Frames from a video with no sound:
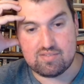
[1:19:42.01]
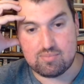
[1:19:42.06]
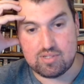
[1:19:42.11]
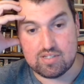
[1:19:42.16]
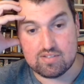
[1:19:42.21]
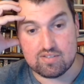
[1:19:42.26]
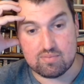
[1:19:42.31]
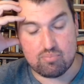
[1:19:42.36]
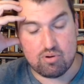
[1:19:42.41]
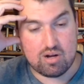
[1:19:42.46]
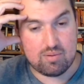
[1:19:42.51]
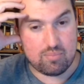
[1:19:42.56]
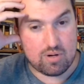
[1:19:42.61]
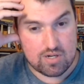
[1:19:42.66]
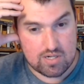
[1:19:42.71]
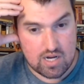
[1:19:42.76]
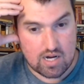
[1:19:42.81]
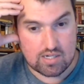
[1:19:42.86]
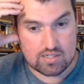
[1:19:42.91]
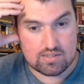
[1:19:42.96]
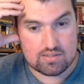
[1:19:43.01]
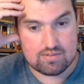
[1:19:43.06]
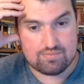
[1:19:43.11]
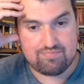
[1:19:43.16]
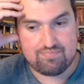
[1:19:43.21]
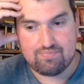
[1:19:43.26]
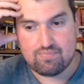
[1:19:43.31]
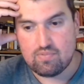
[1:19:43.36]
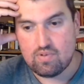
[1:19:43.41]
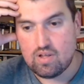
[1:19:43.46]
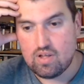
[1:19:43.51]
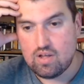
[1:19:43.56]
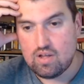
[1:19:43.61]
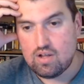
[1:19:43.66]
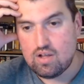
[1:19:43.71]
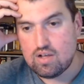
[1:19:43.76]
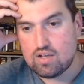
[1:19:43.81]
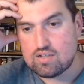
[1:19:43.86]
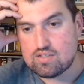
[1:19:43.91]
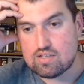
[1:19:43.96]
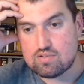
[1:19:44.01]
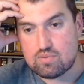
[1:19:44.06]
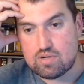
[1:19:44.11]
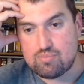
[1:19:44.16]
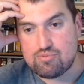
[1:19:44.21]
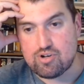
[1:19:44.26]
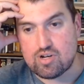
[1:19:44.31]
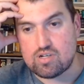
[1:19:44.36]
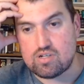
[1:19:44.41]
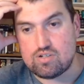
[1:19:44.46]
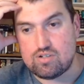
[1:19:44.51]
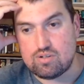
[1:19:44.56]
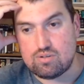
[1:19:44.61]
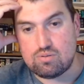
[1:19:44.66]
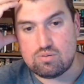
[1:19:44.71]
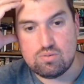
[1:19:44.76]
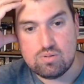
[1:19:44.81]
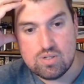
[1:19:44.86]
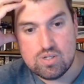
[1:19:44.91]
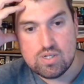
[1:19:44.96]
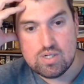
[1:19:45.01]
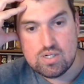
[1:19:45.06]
me is the primary docs, because that's what I'm trained to do.